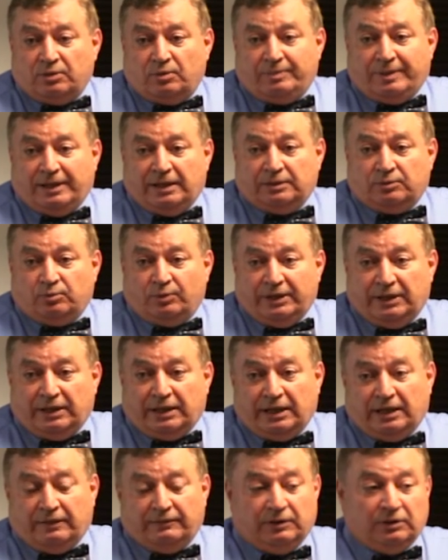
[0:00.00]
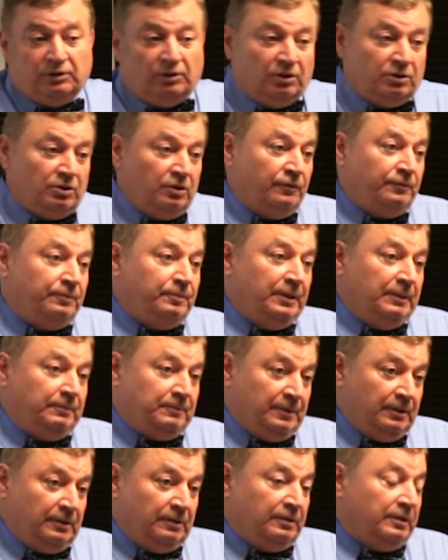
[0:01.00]
But we have a lot of
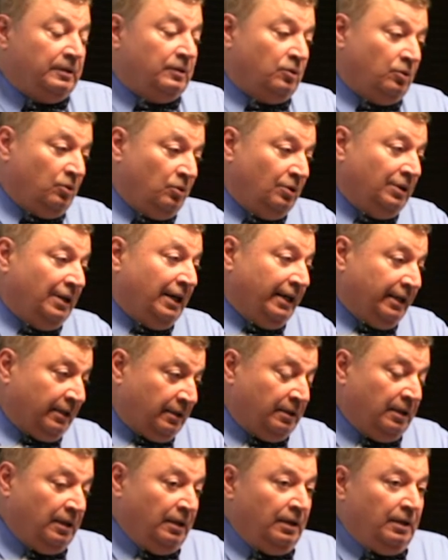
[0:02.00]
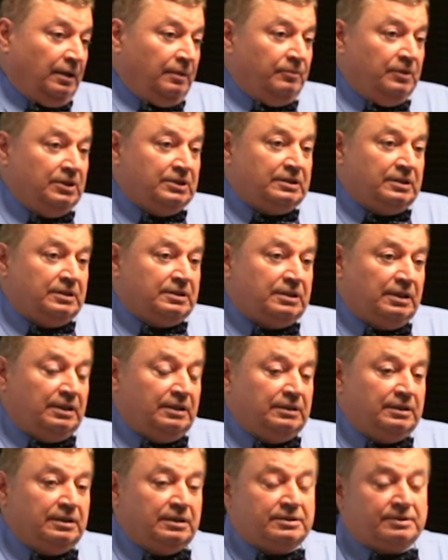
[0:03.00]
people who, like Mr.
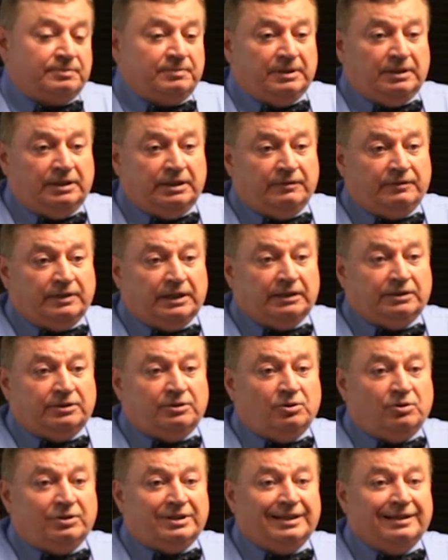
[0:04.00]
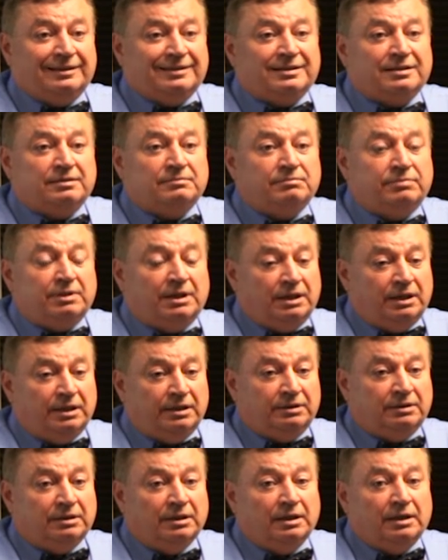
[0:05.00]
Sanders, believe that you can
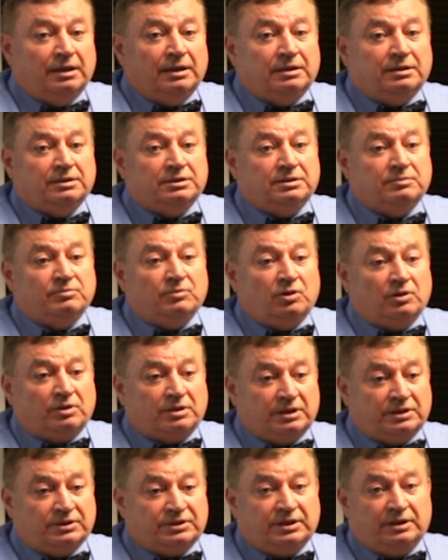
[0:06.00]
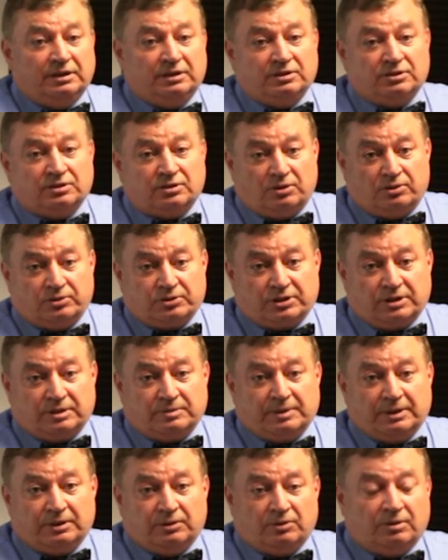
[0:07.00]
combine democracy and
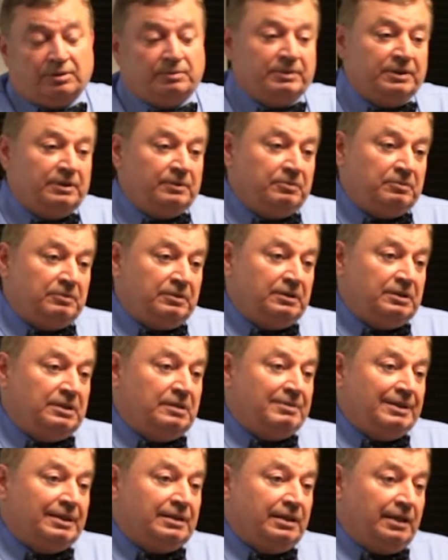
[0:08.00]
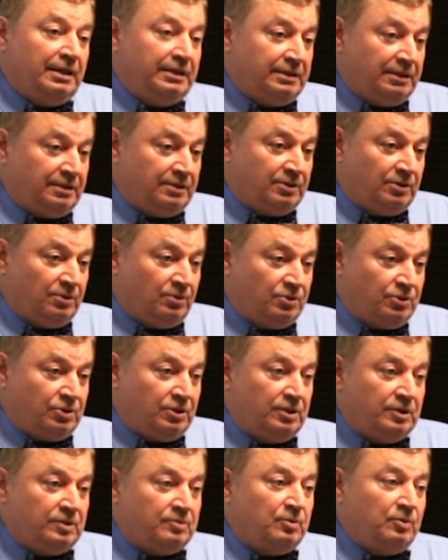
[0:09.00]
socialism, that you will be democratic
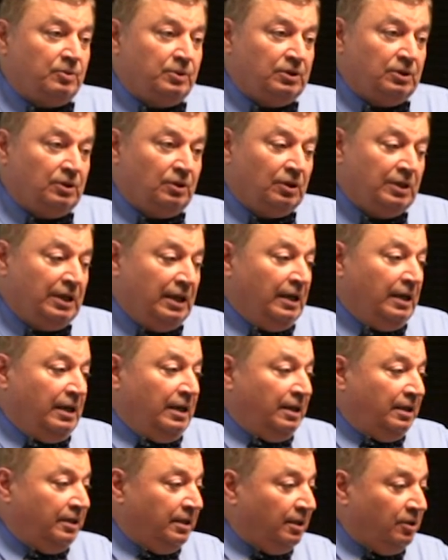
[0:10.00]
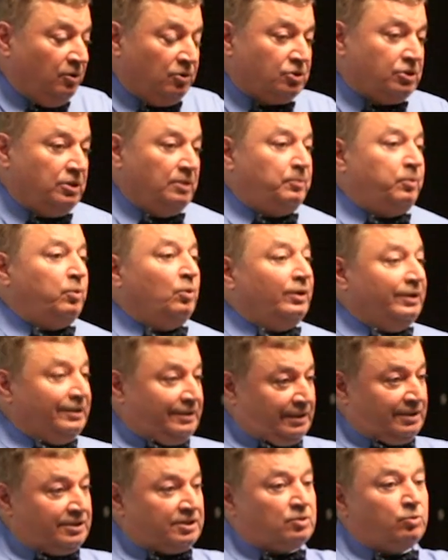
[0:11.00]
socialism or whatnot. And they usually
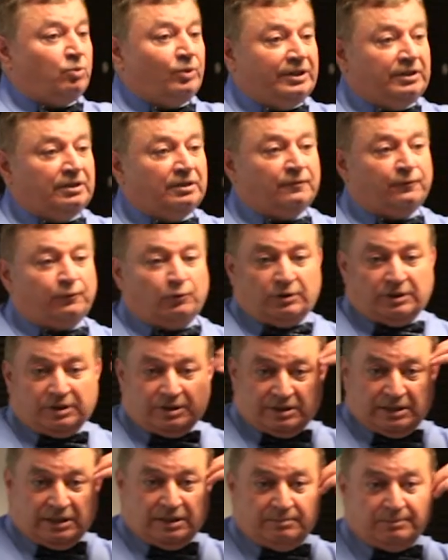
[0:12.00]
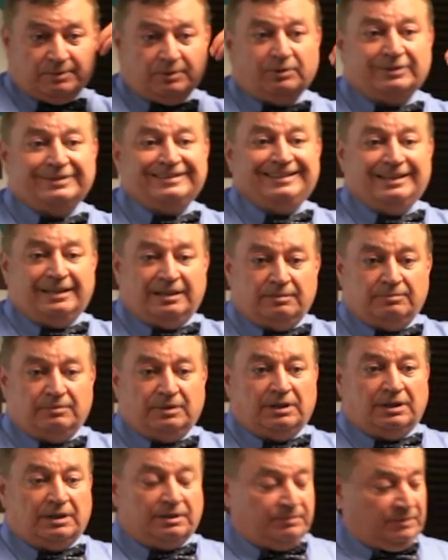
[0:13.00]
point at Sweden, for example, or
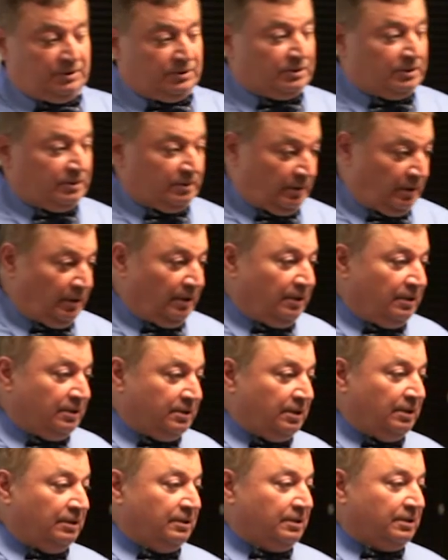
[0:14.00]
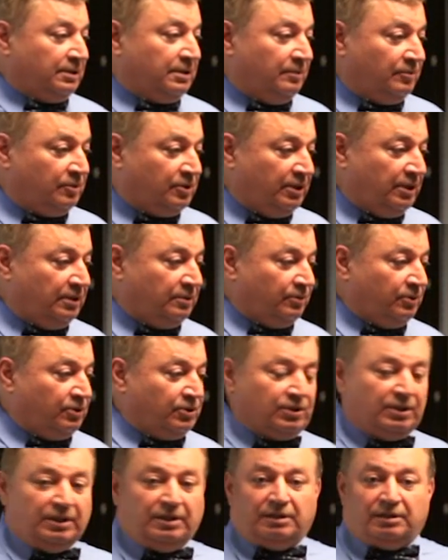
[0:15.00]
Denmark. Mr. Sanders himself was
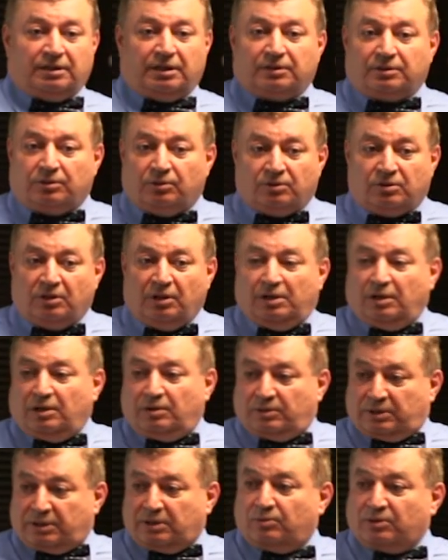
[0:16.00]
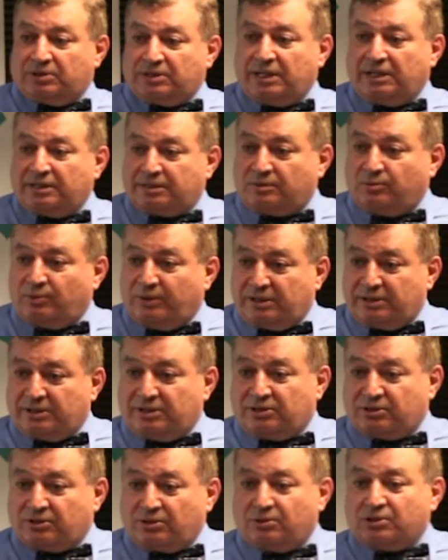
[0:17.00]
saying that, look, he was asked, where has
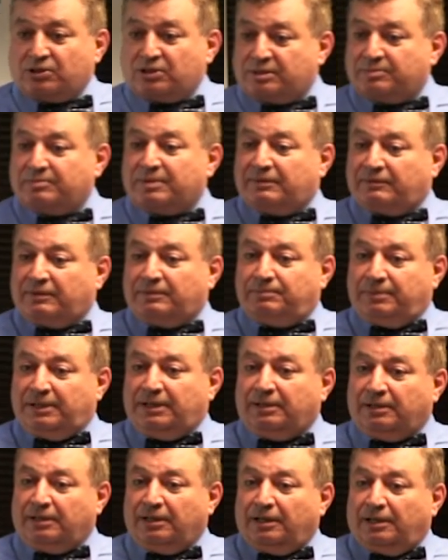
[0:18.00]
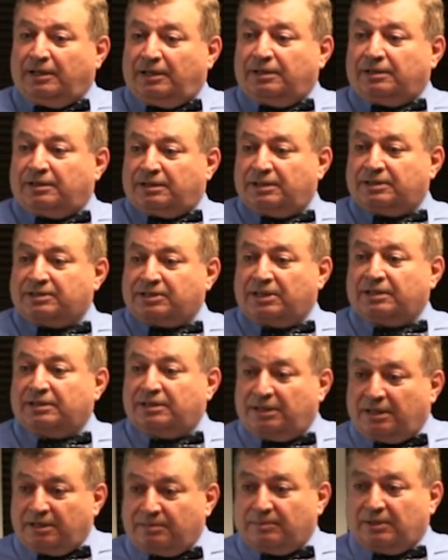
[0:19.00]
this socialism ever been? He
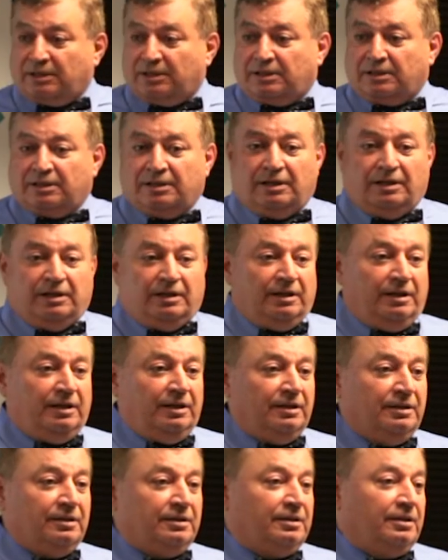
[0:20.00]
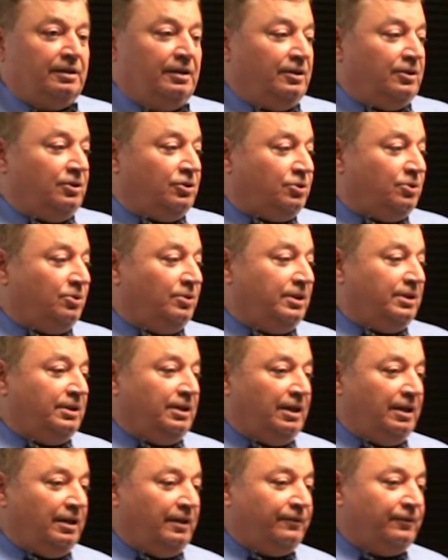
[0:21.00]
said, Denmark. And sure
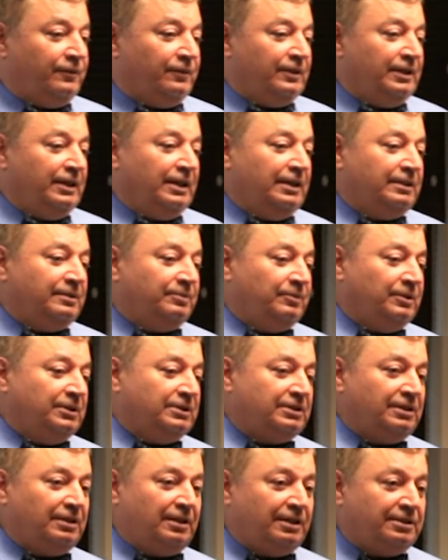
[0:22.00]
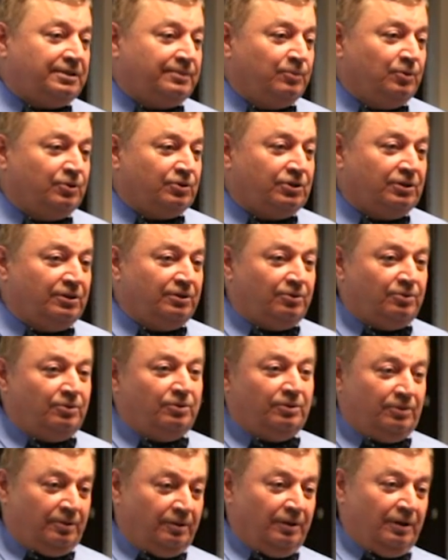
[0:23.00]
enough, that Mr. Rasmussen,
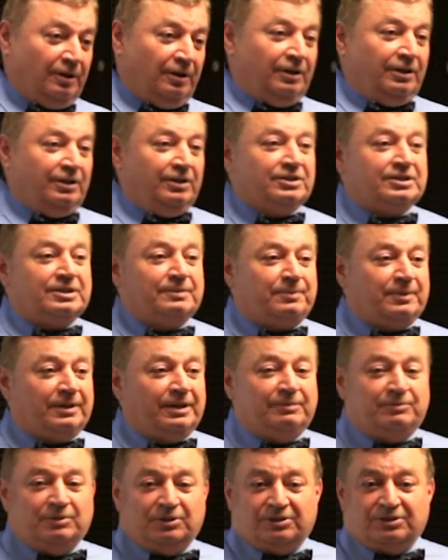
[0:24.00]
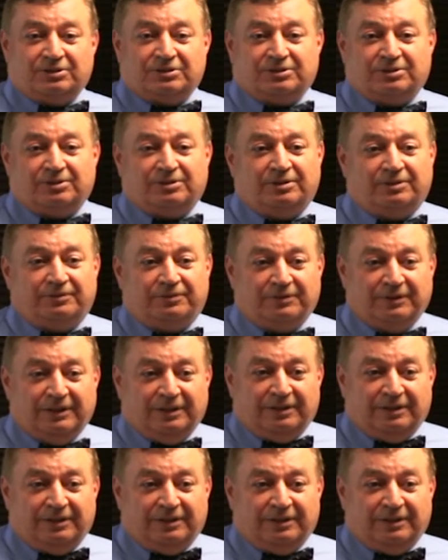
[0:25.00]
who is the prime minister of